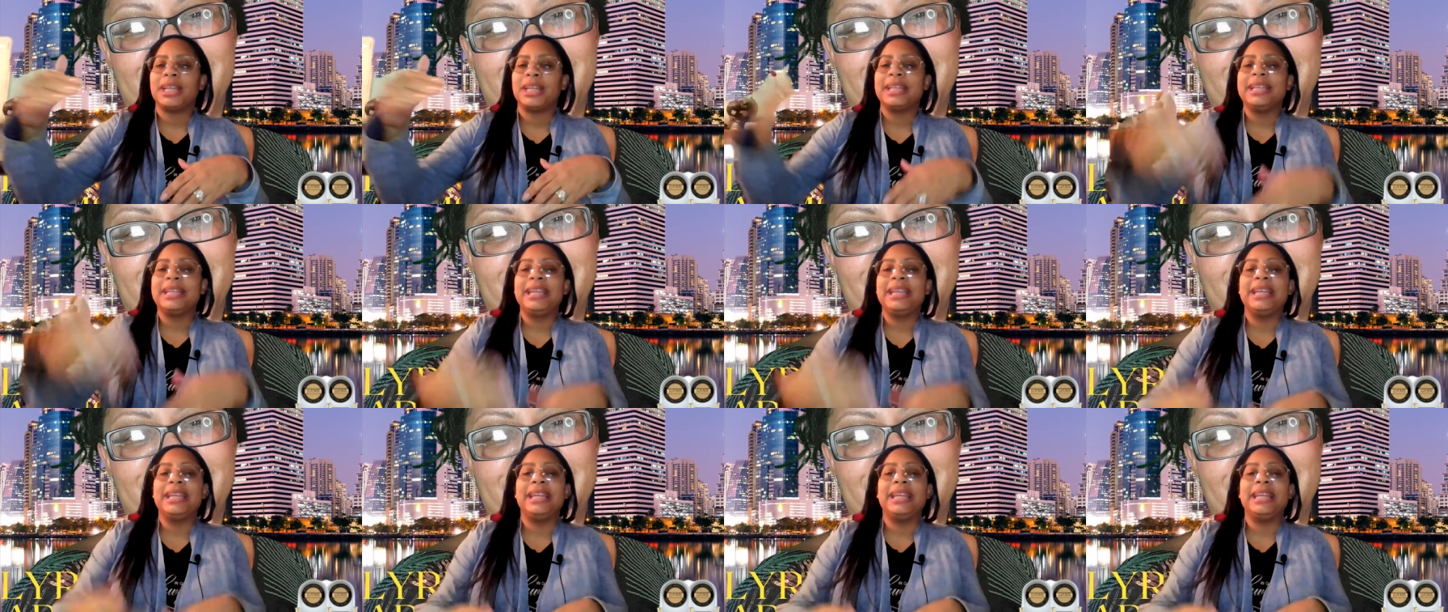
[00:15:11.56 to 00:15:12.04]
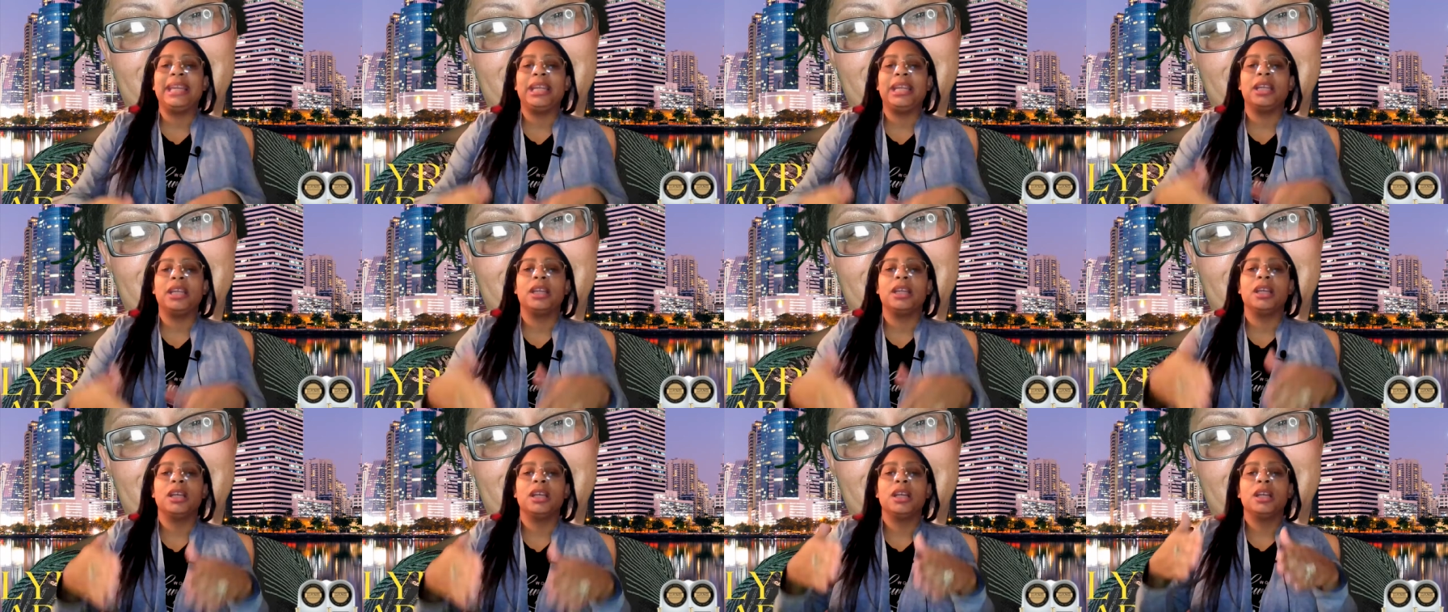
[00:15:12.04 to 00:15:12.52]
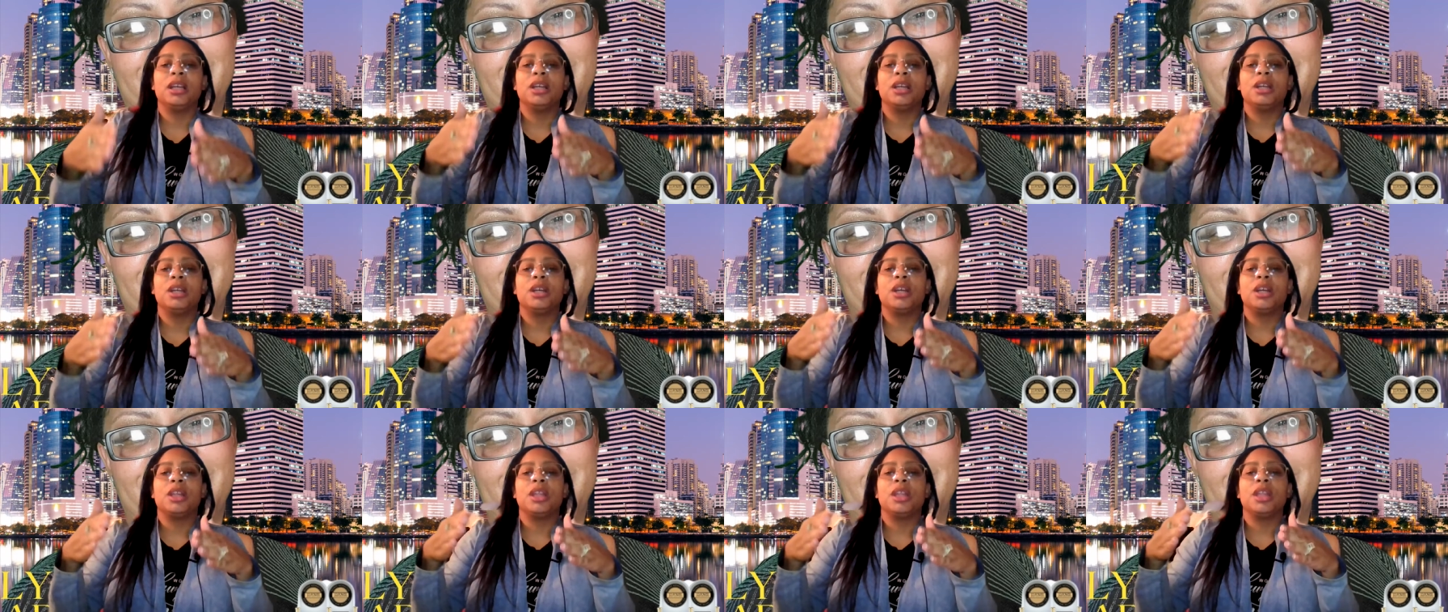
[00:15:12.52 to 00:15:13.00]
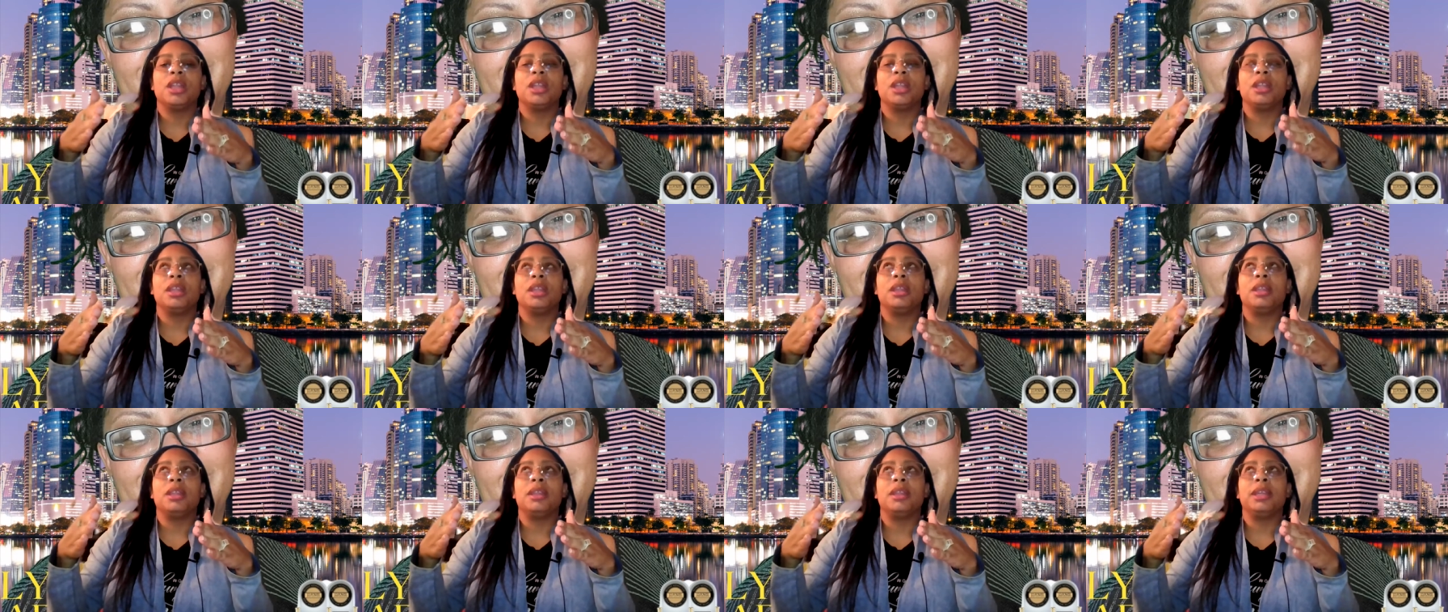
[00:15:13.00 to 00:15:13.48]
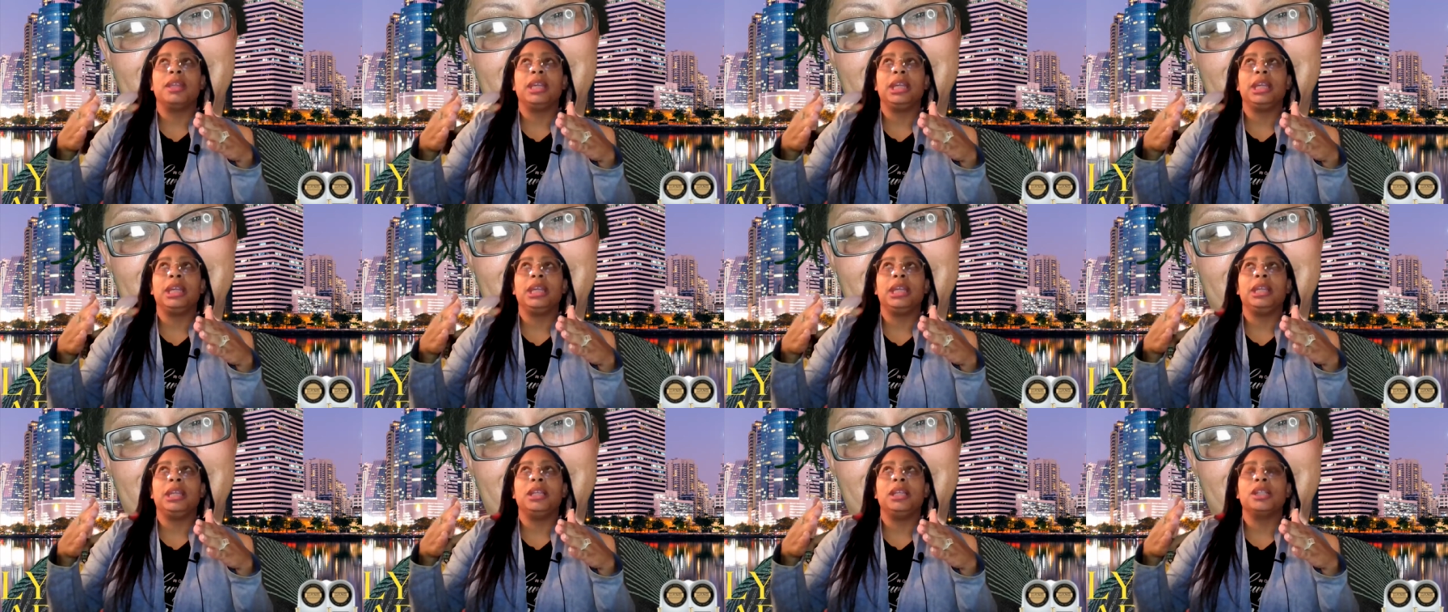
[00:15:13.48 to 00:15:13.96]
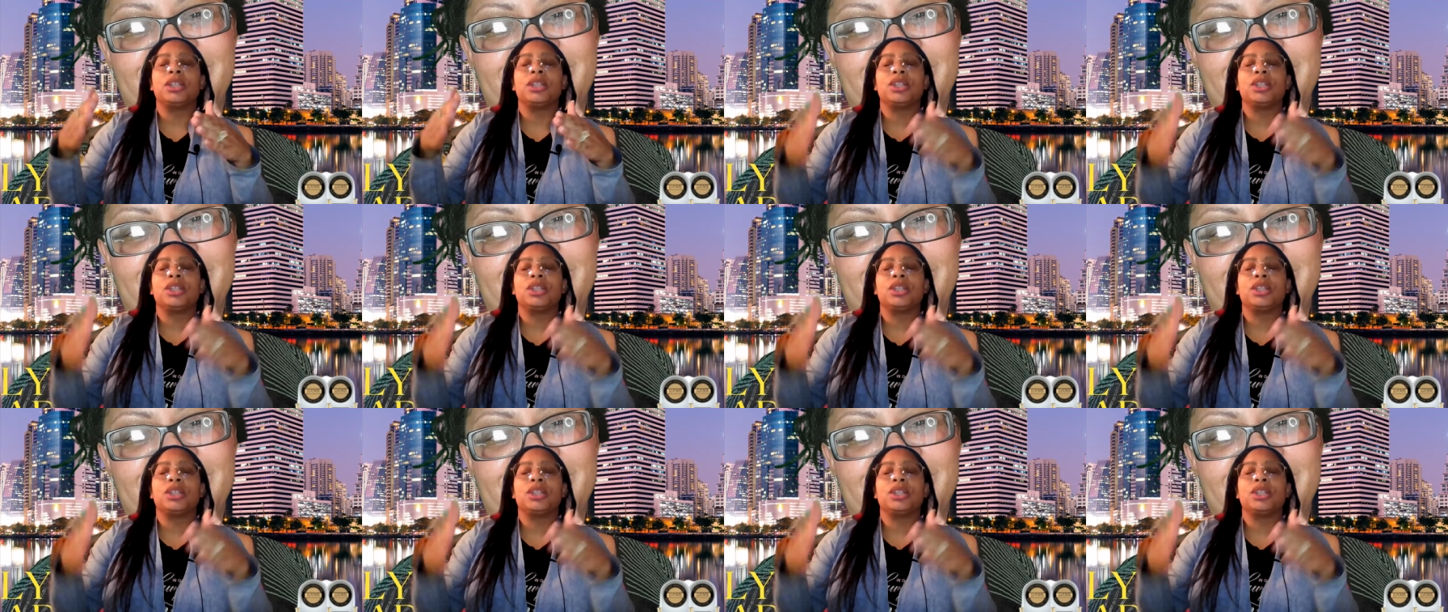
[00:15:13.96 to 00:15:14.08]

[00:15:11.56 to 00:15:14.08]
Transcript: getting the